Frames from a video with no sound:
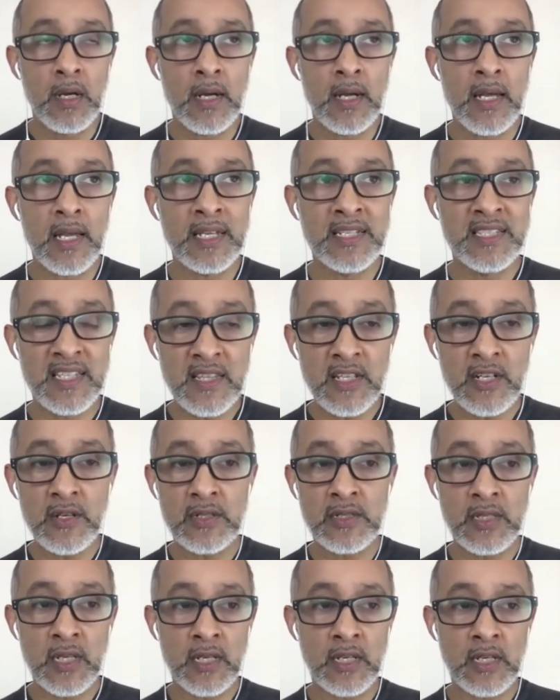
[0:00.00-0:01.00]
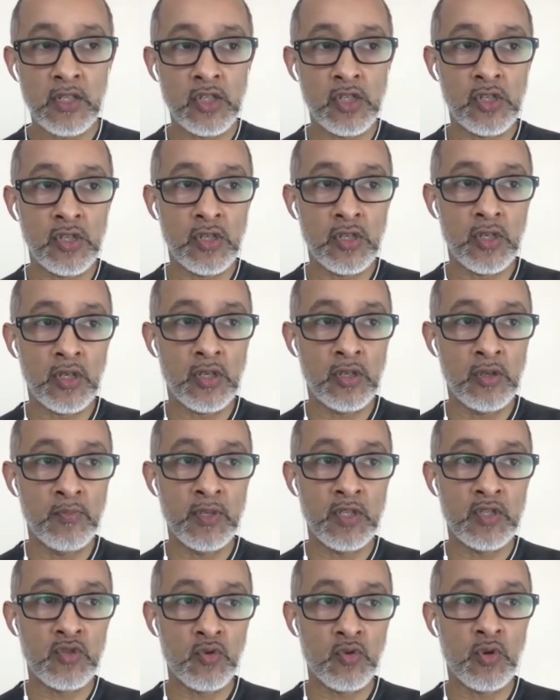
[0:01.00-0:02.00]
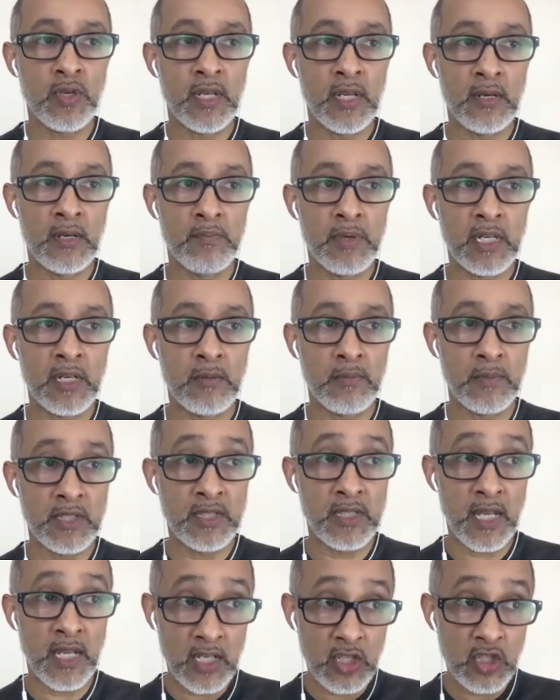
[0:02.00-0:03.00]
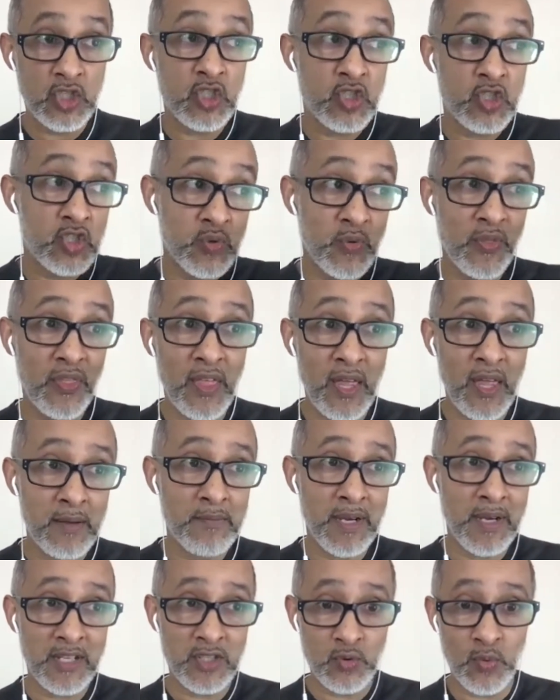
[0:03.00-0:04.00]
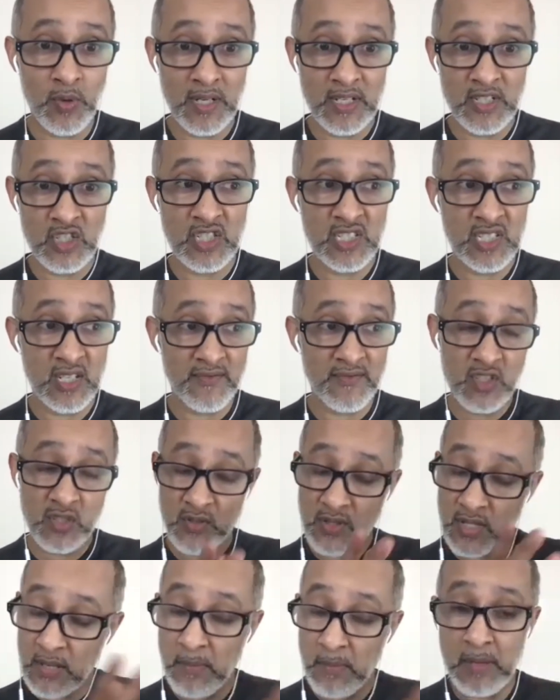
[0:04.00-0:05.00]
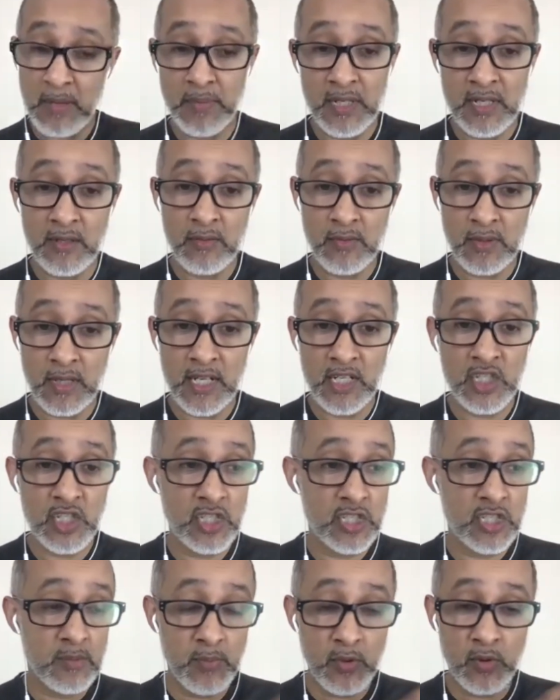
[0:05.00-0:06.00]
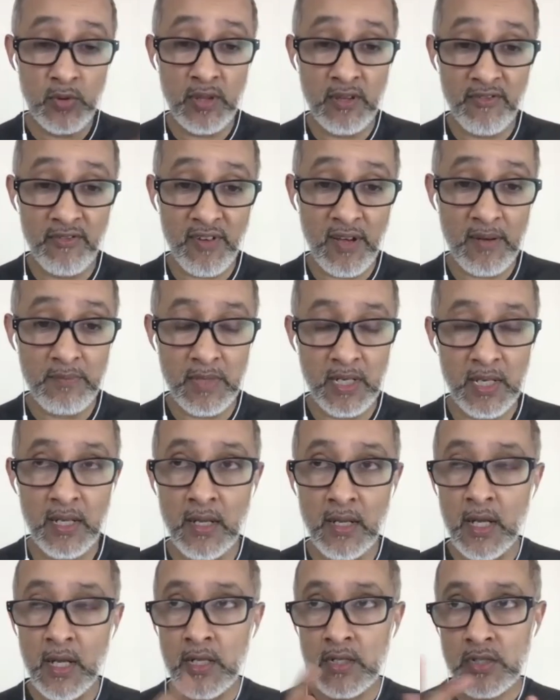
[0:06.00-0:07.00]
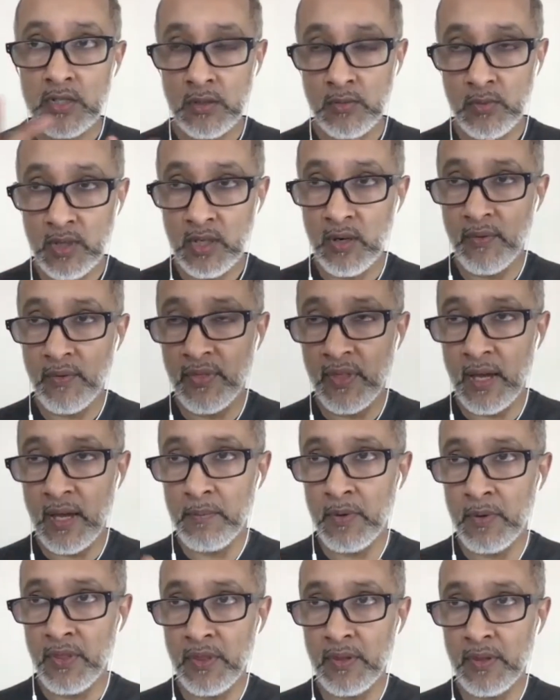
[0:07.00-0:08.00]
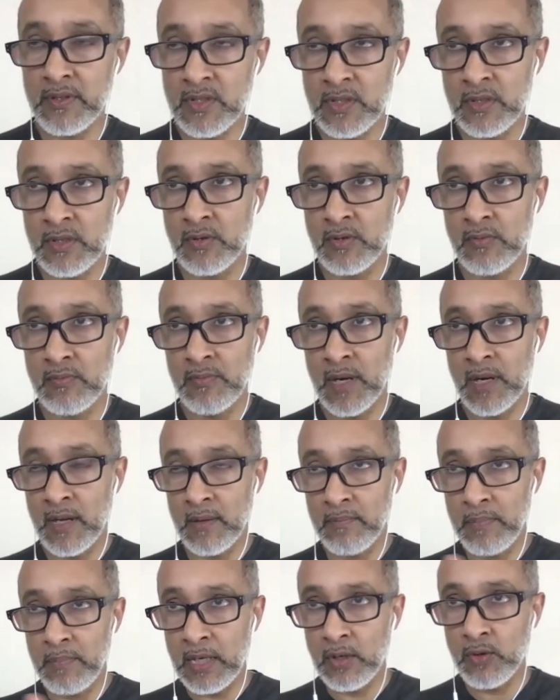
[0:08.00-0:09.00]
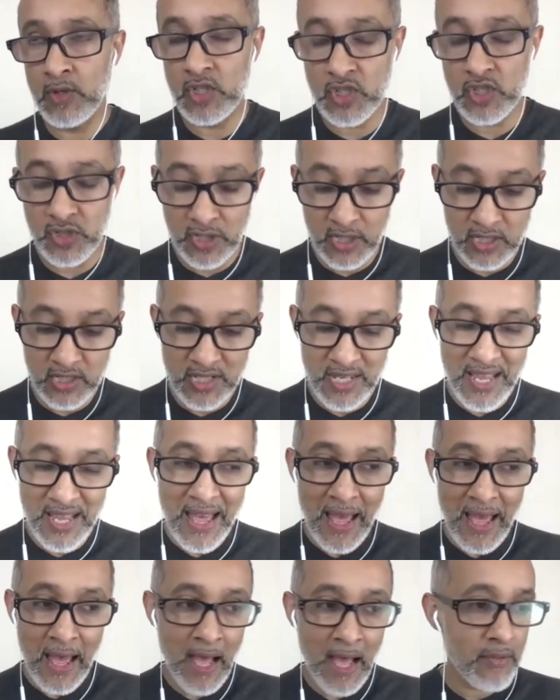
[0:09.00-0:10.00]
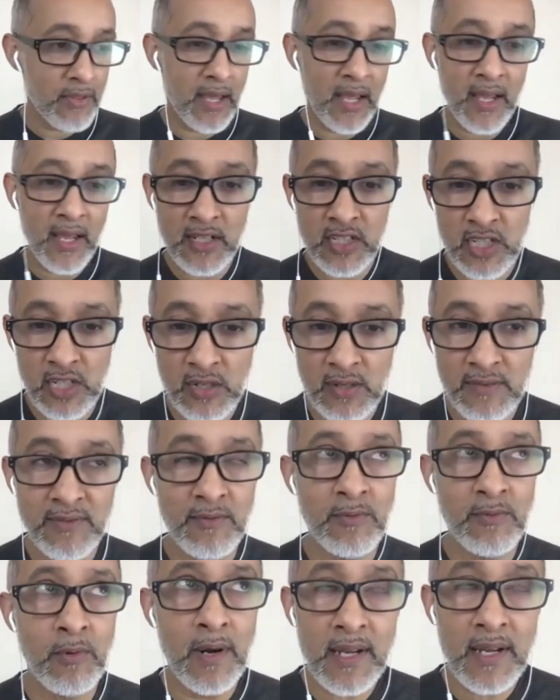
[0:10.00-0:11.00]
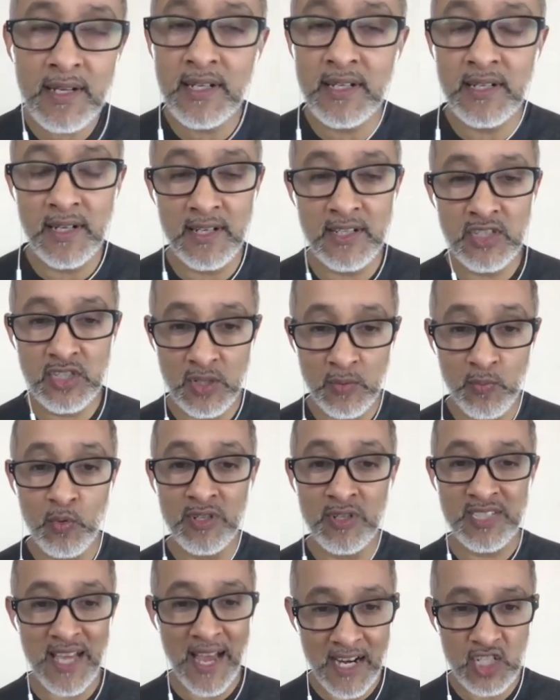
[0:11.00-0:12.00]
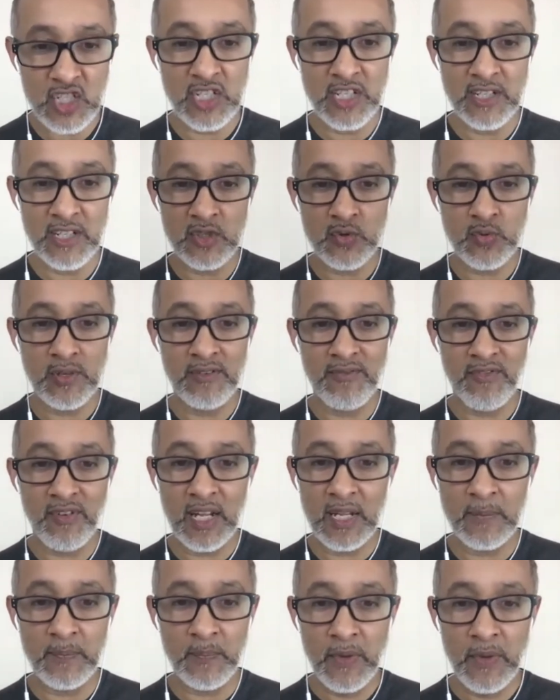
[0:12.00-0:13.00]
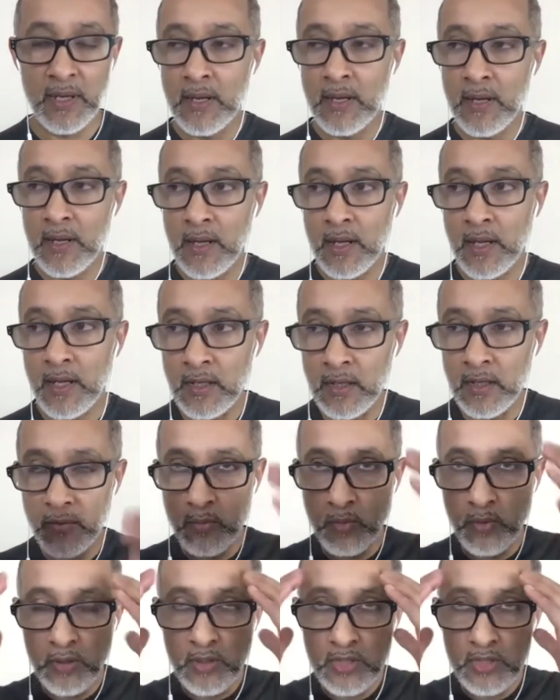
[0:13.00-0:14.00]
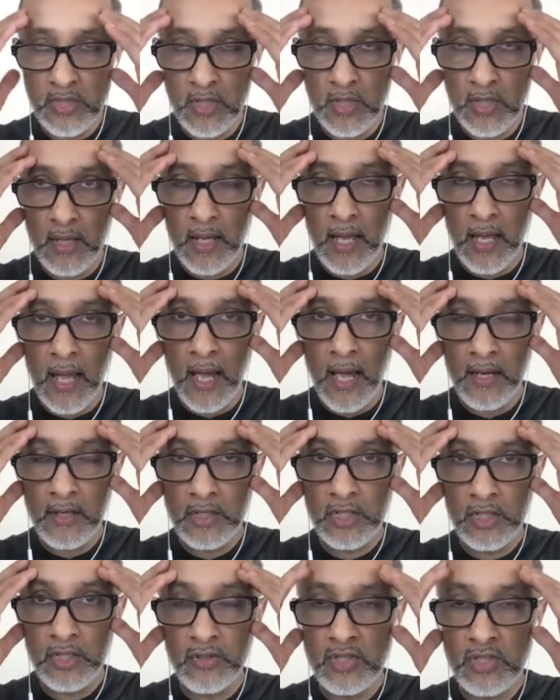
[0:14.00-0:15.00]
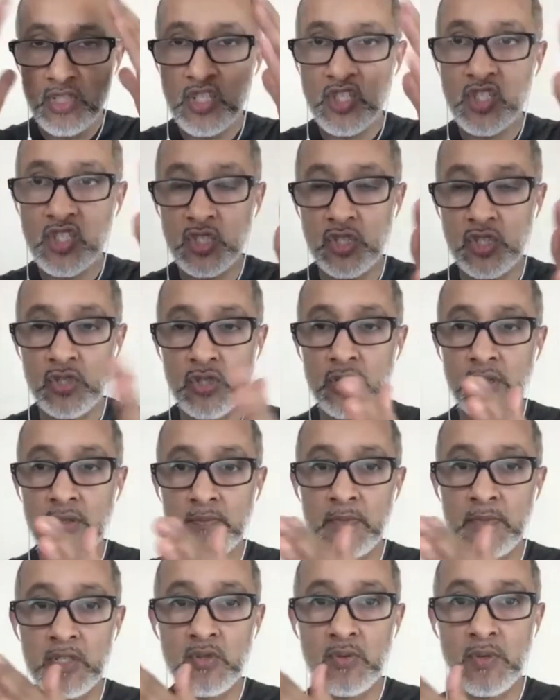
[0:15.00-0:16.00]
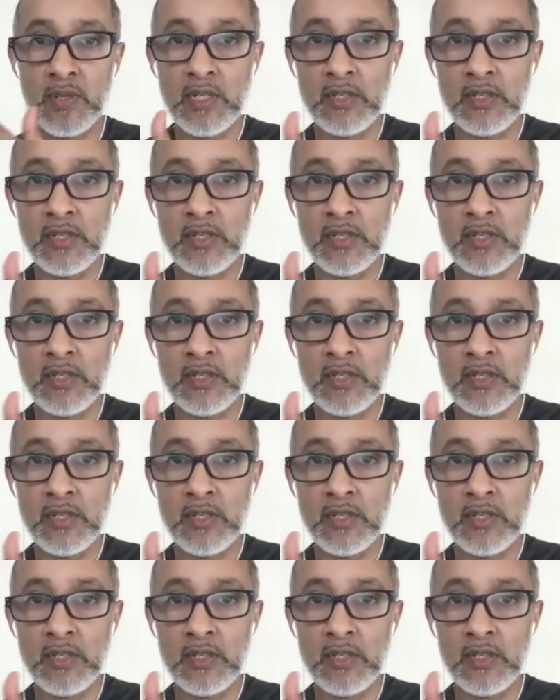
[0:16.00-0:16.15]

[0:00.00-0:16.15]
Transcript: isn't there a danger you'll be stalking and become a danger to them as well as yourself? So they might be in a relationship or with a family. So we got that. So my big question is how the heck do you even recognize someone's actually a twin flame? In other words, how do you discern between